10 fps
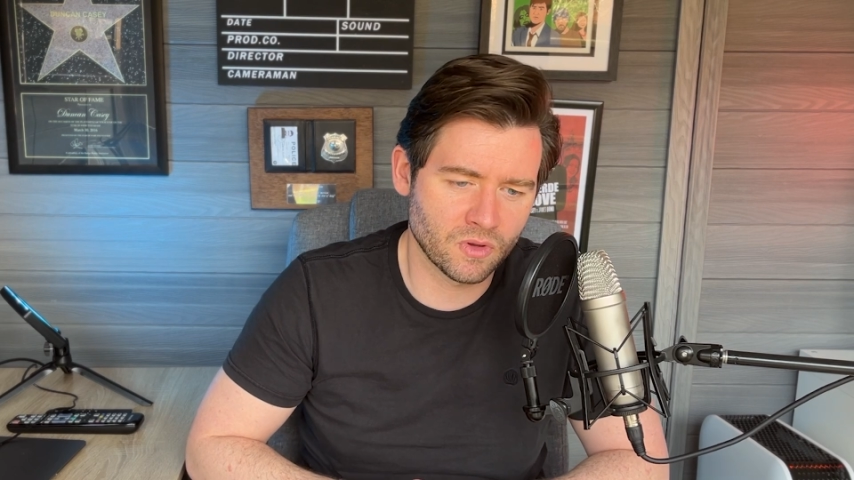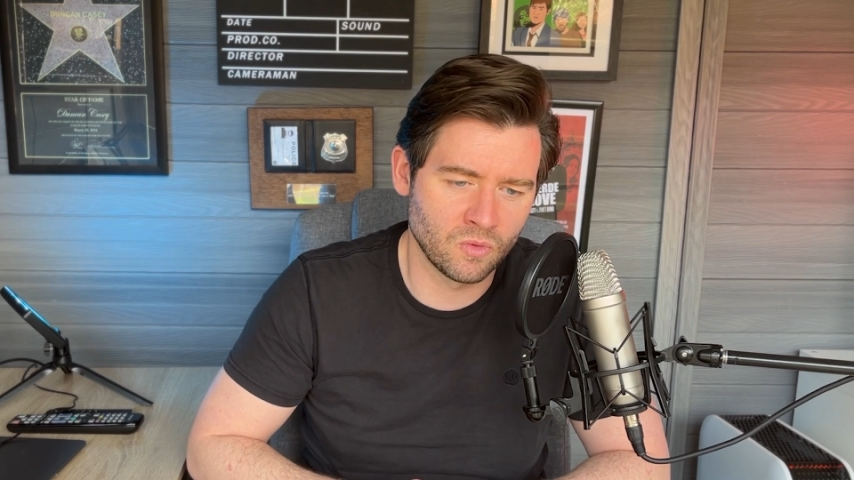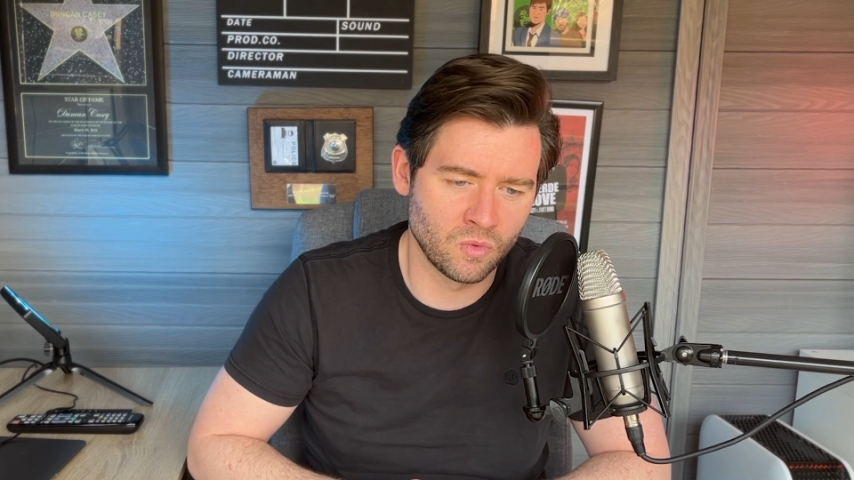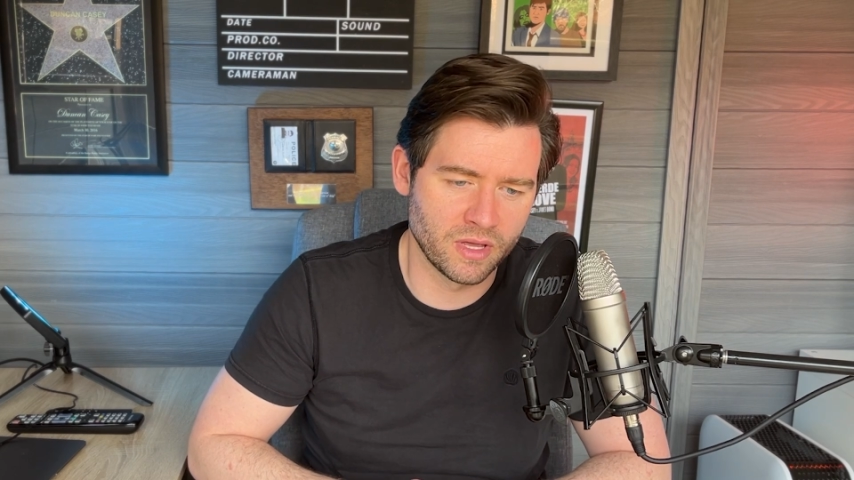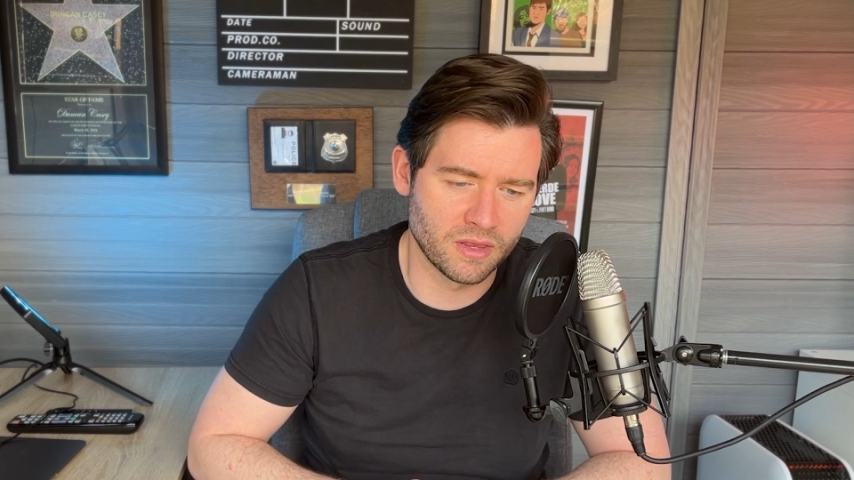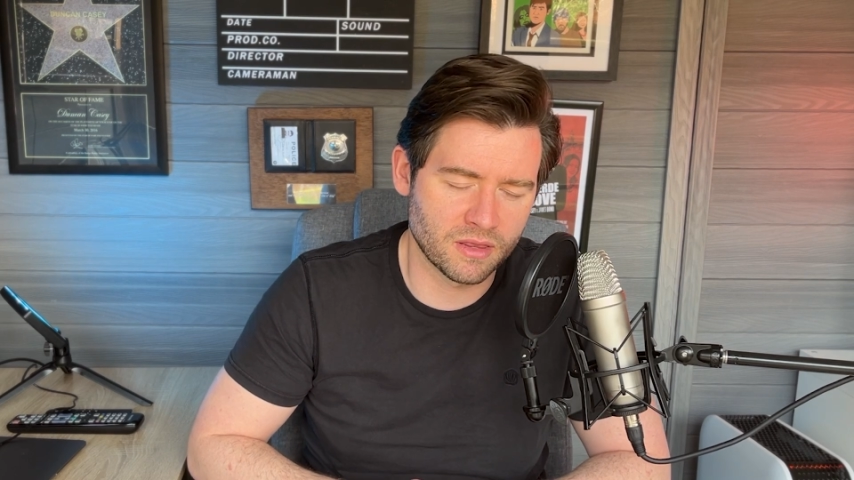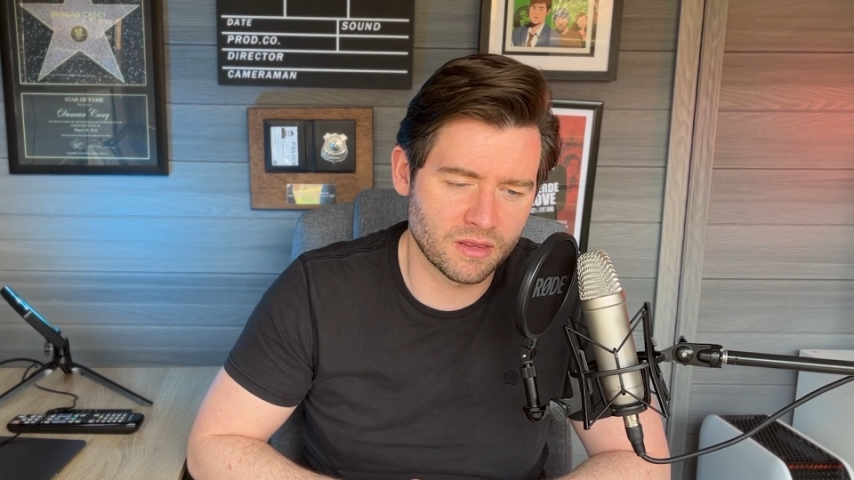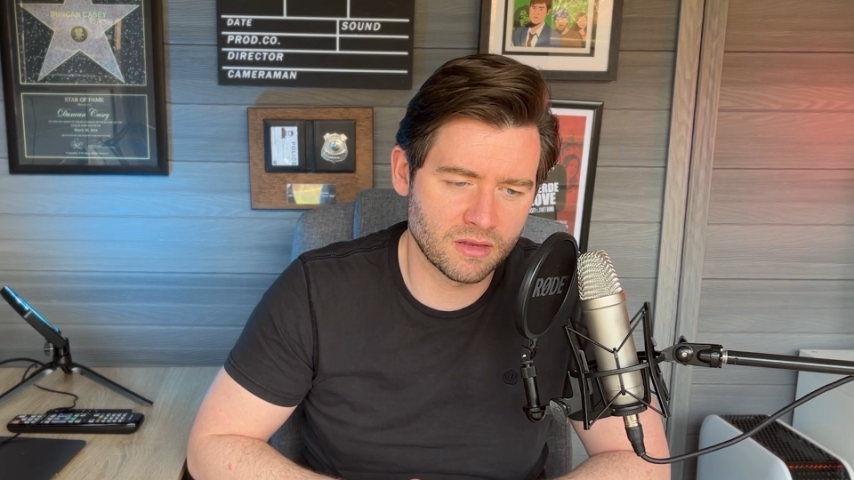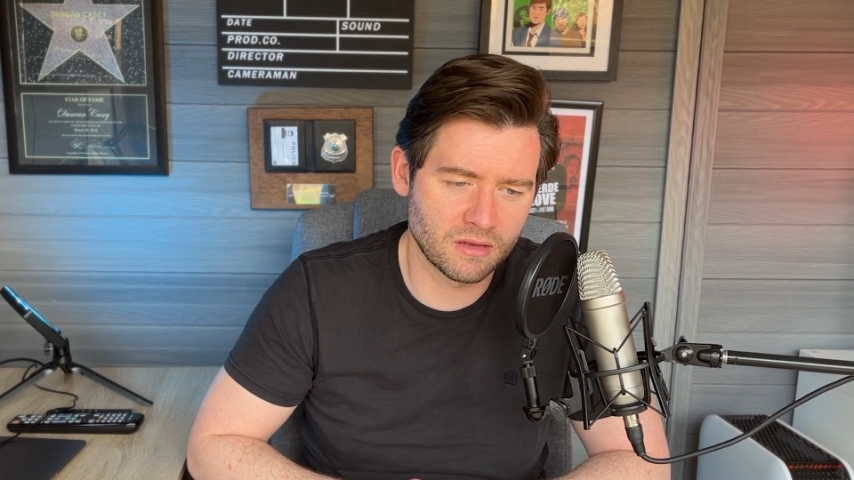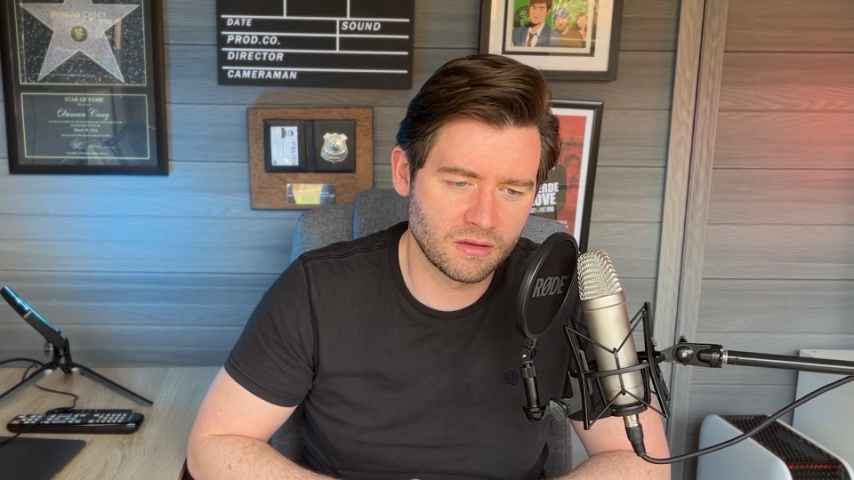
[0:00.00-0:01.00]
with
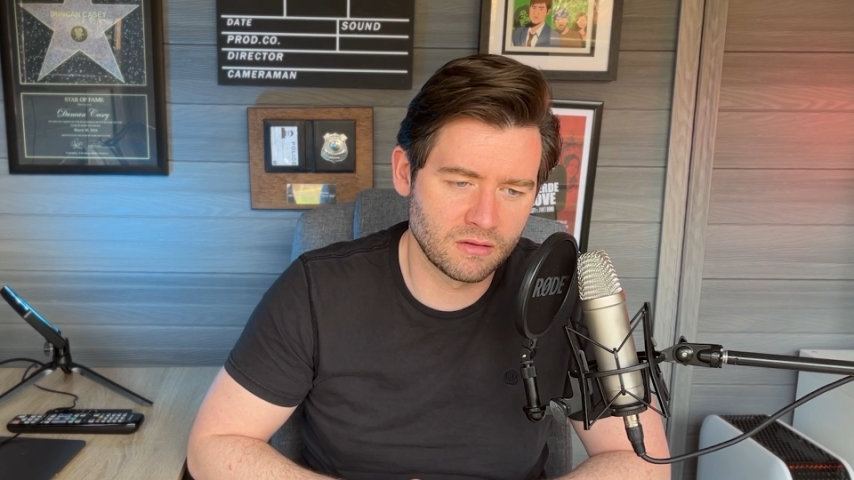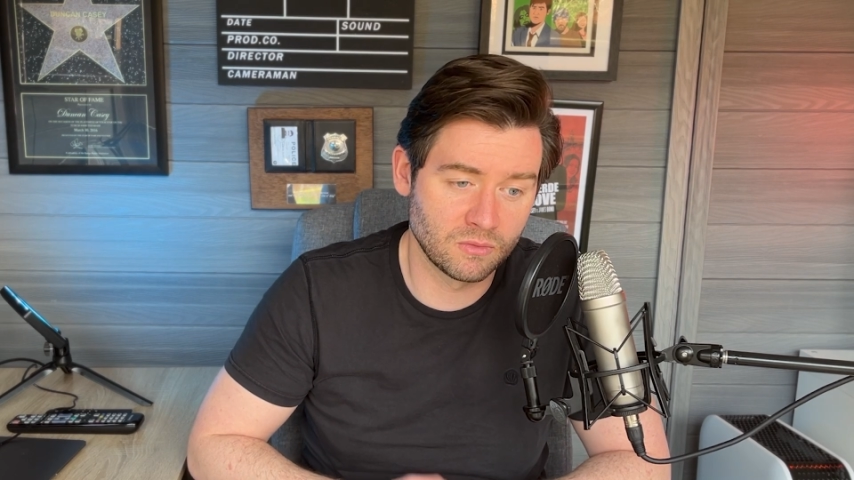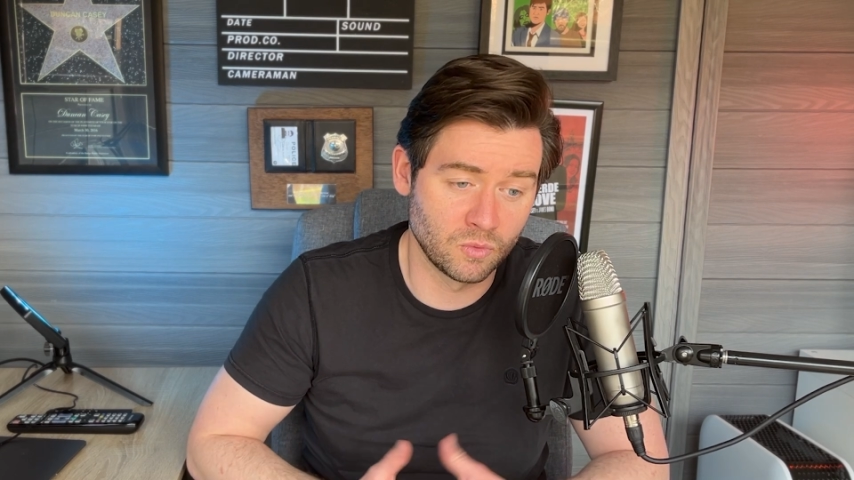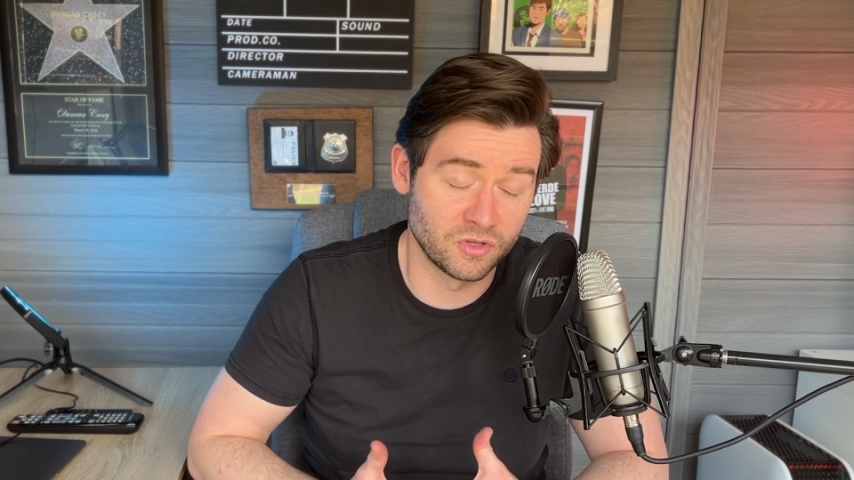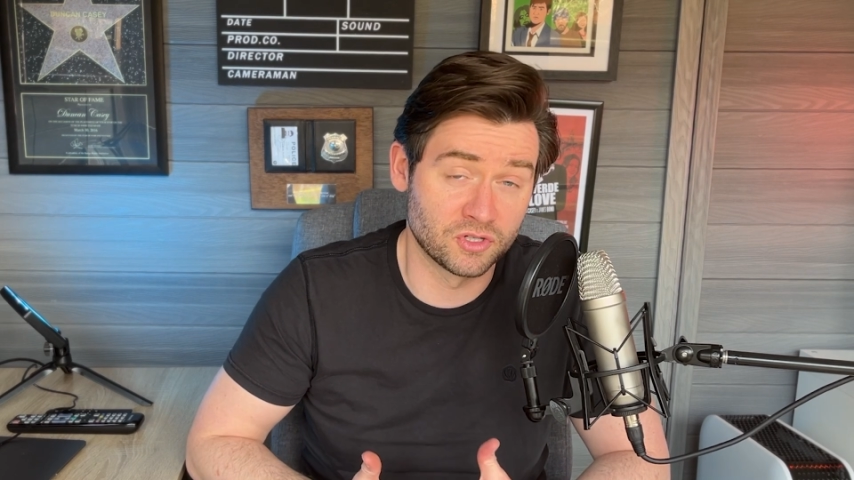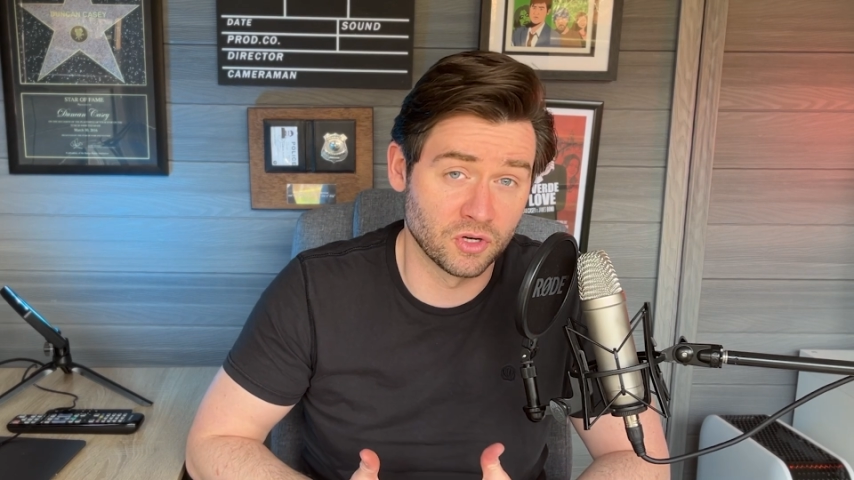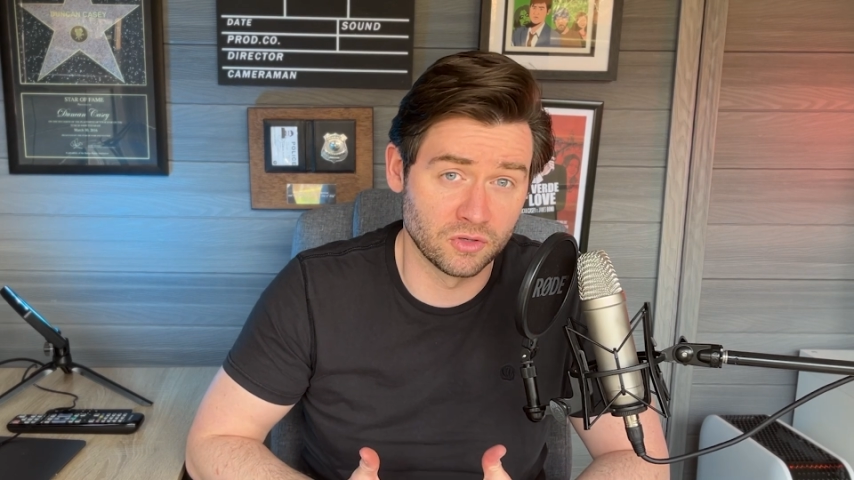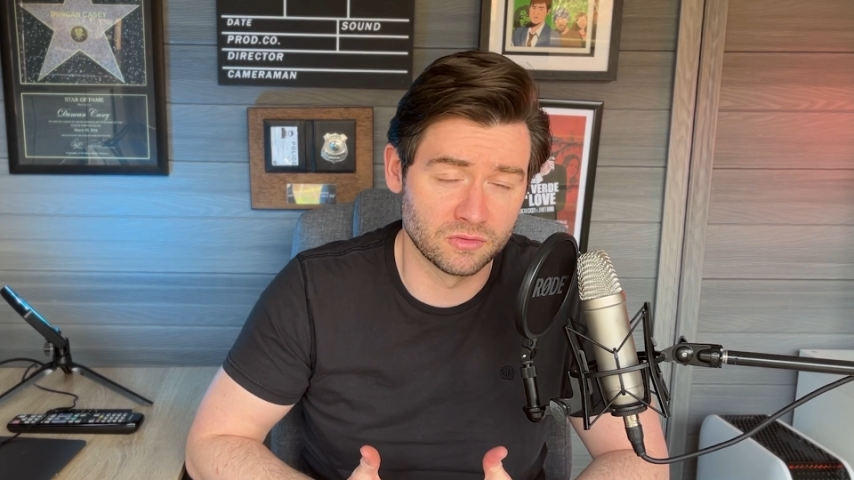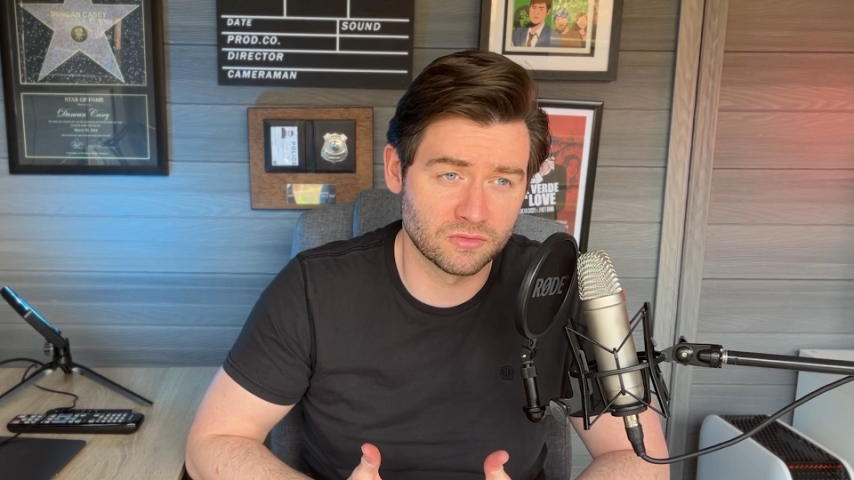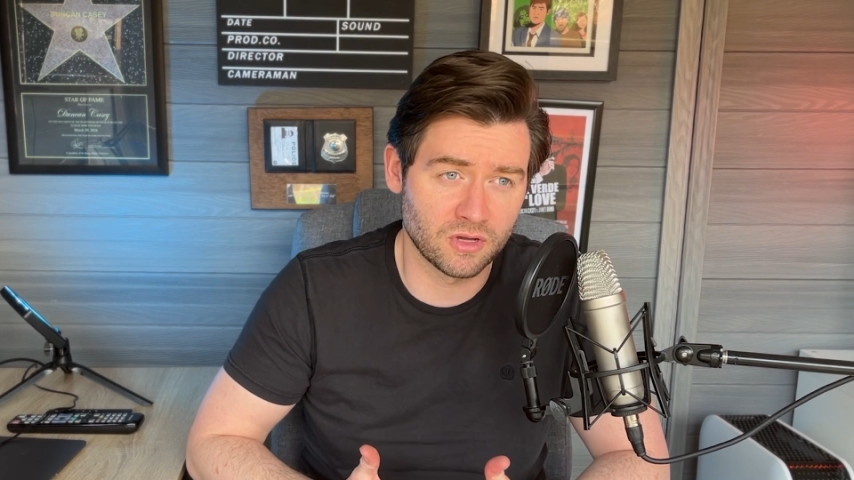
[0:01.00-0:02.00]
John